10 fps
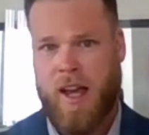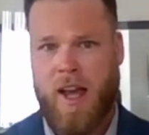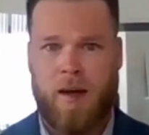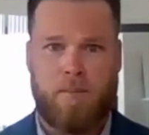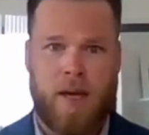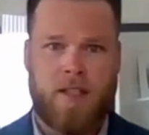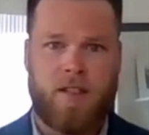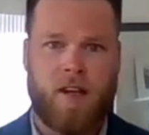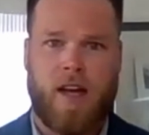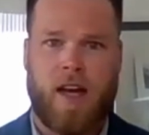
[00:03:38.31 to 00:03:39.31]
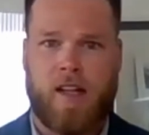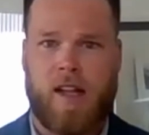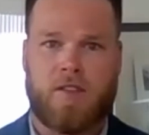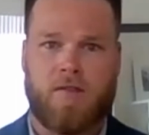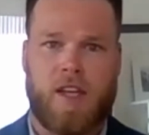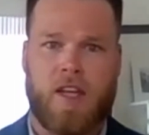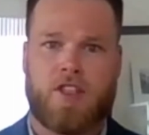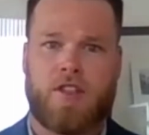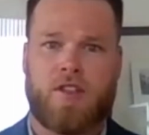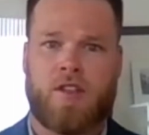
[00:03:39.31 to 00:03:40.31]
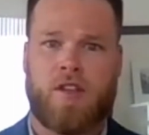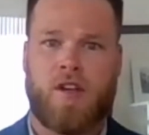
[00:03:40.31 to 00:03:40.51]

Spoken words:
And based on that classification,